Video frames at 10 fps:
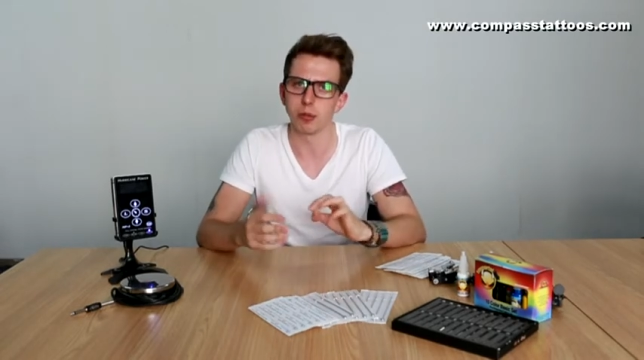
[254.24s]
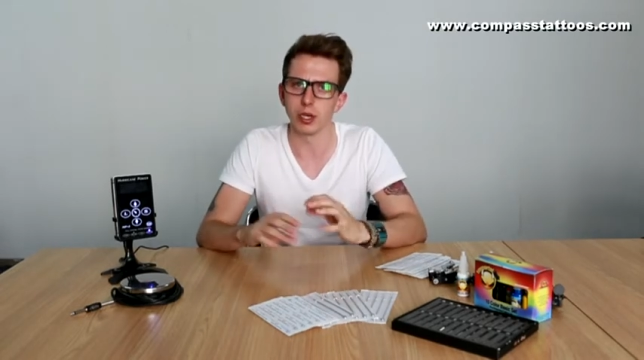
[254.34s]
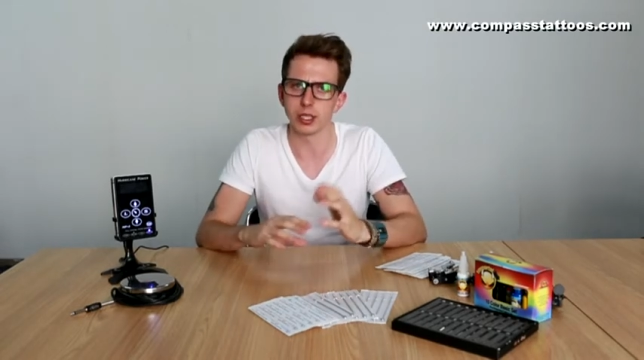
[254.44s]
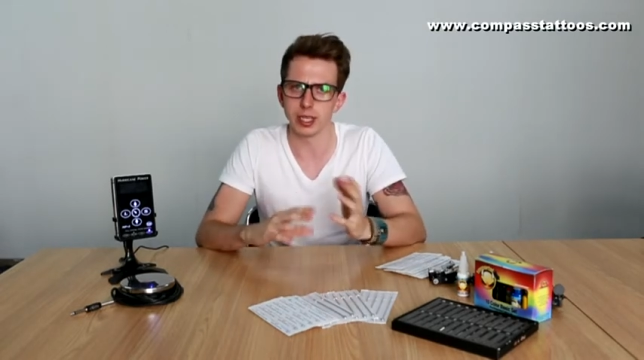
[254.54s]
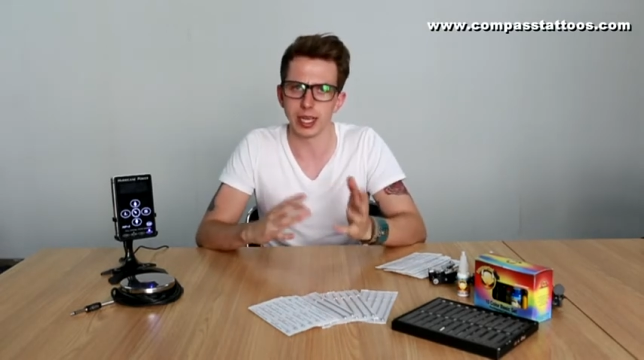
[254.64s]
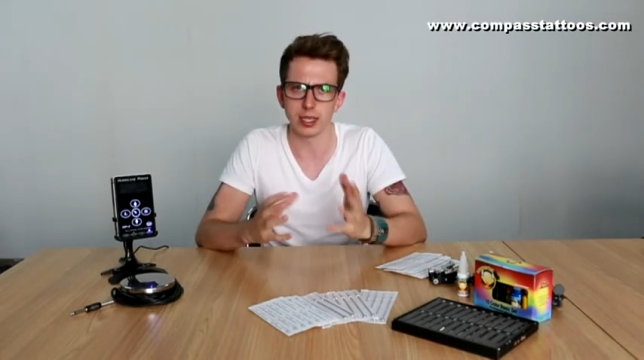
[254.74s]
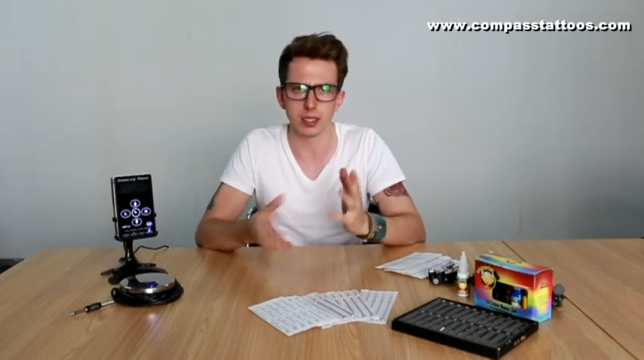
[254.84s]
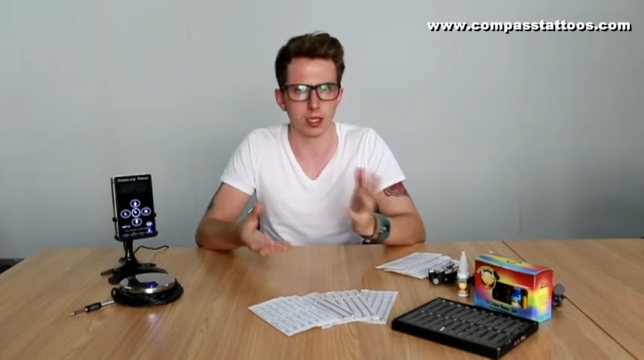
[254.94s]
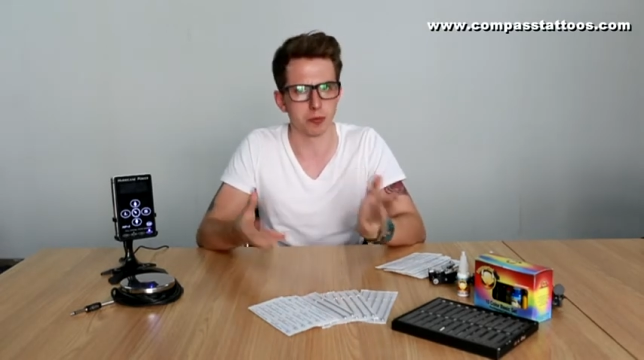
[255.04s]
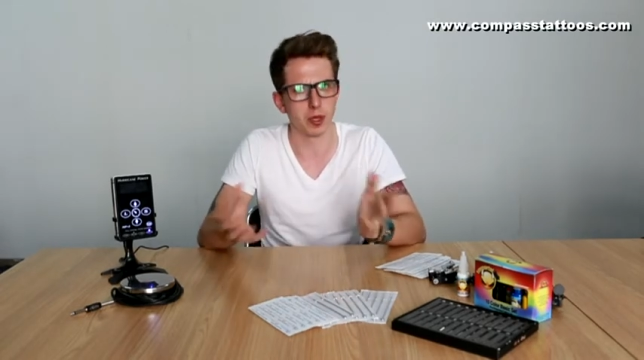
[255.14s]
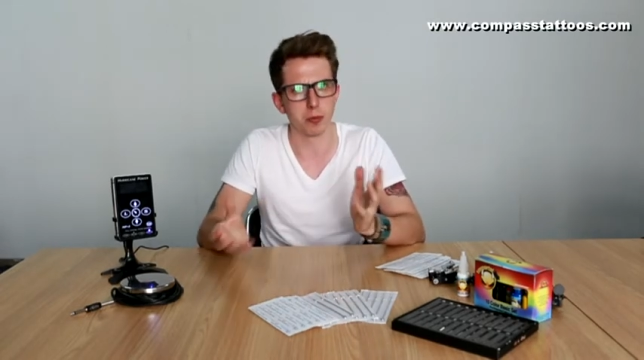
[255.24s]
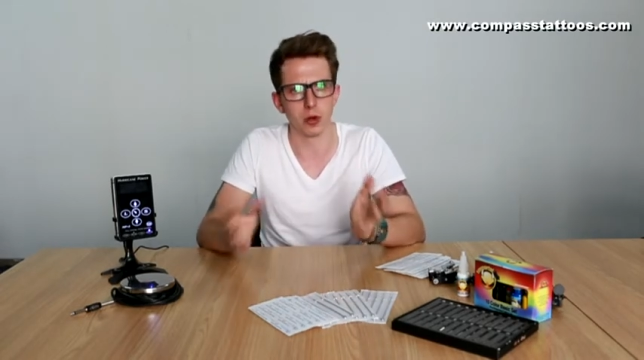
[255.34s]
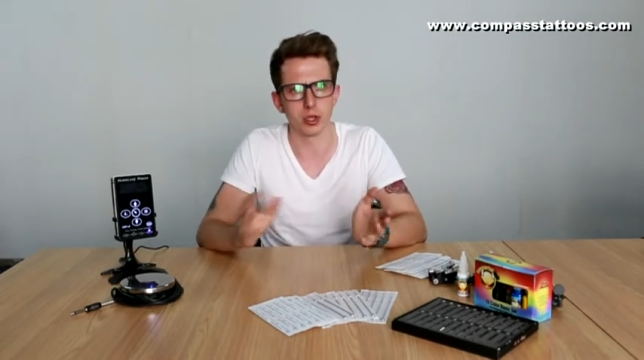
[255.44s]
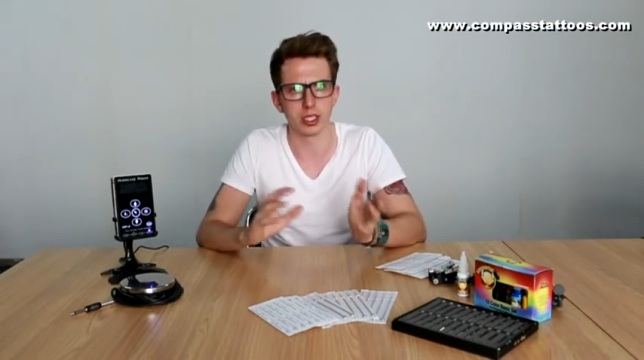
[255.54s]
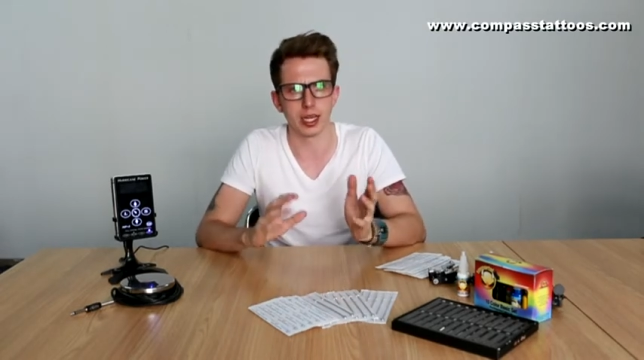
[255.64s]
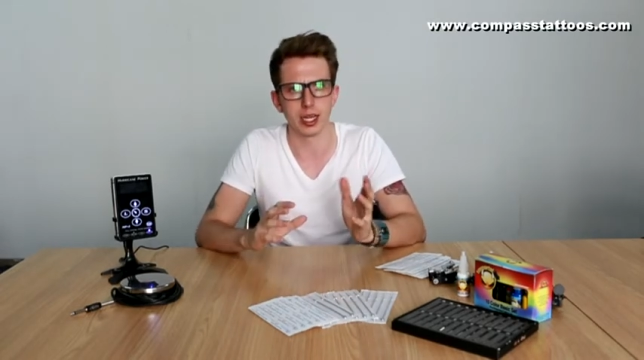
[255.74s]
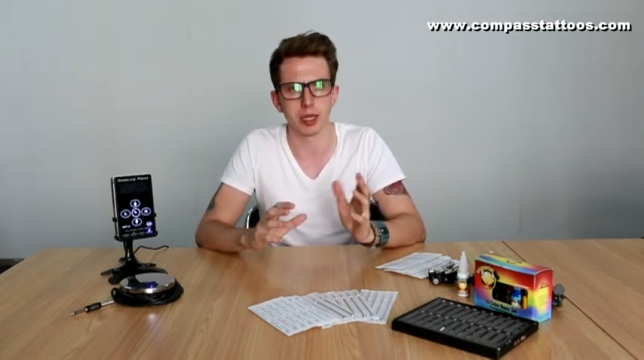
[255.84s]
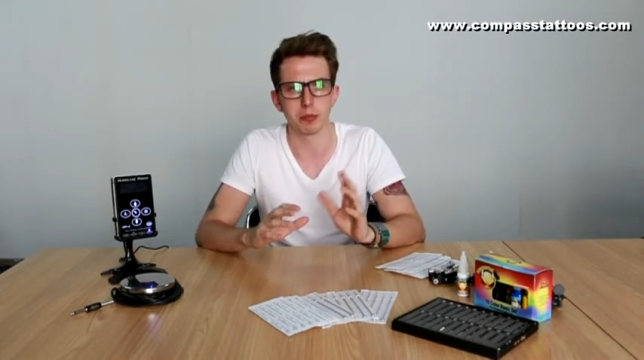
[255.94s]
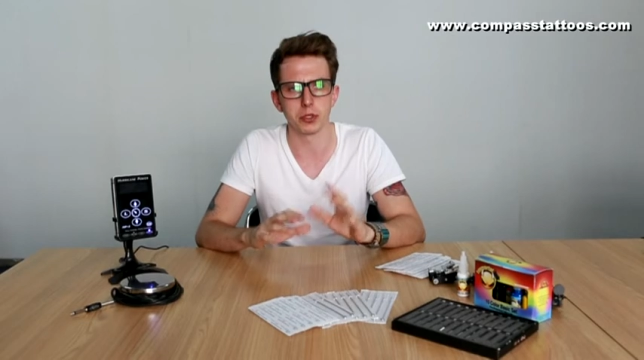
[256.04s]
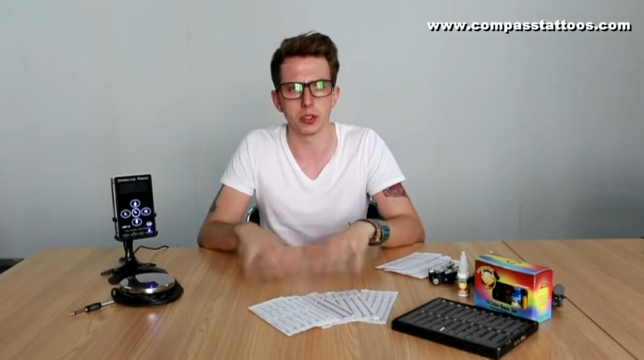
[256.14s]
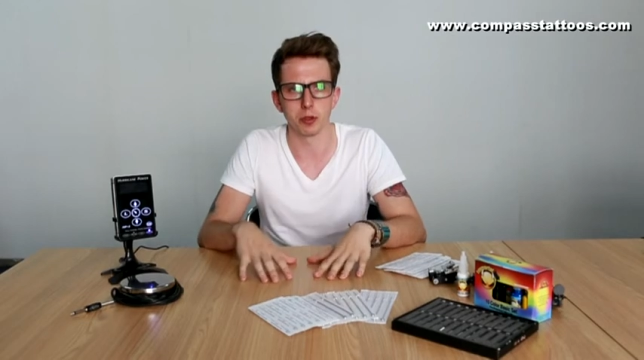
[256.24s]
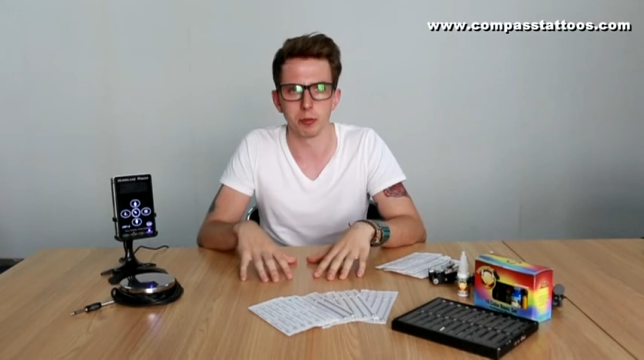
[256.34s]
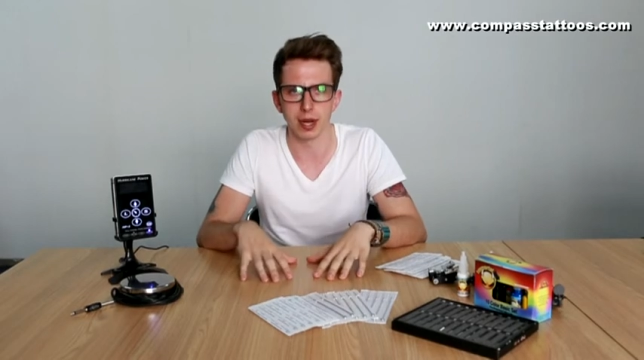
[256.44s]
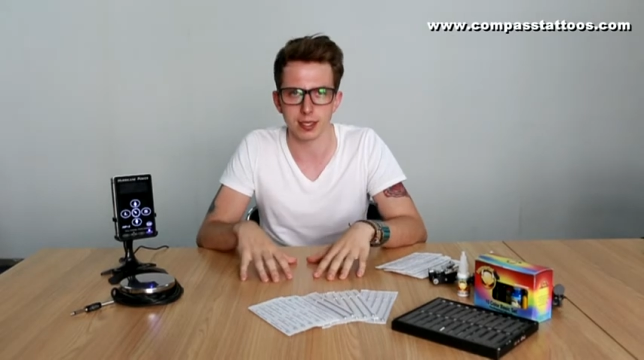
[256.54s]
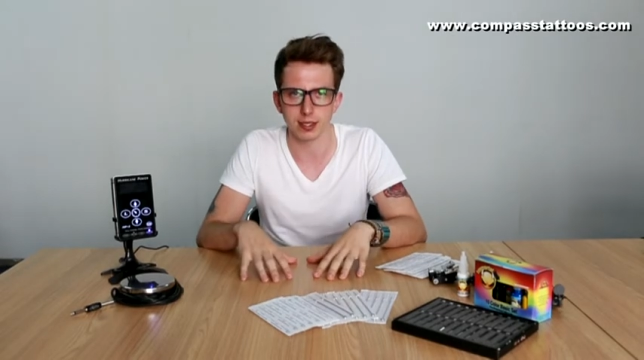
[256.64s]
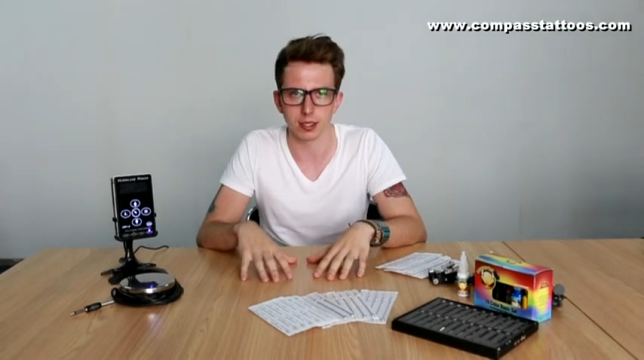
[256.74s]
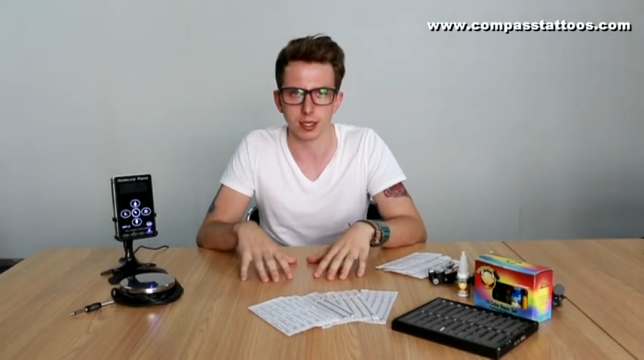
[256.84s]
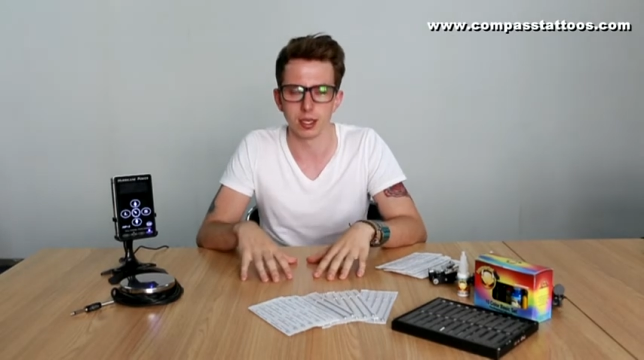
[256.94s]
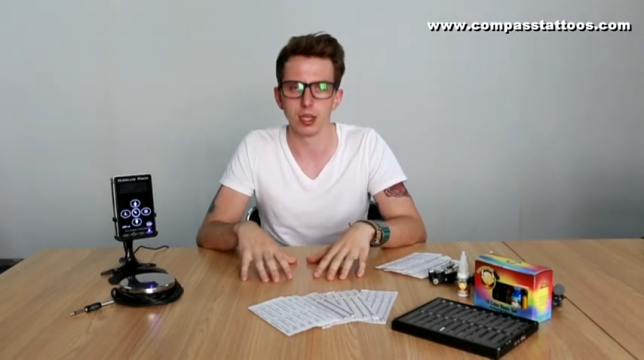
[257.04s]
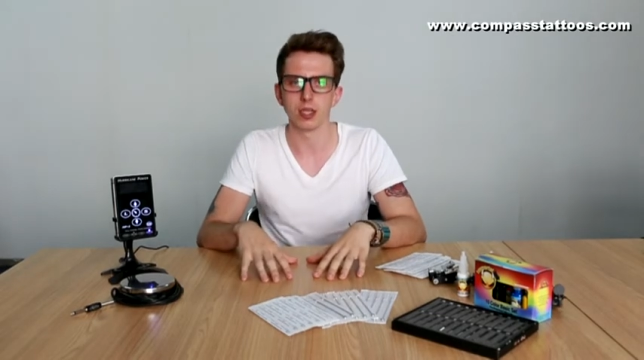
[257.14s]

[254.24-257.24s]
but takes a bit more time to master.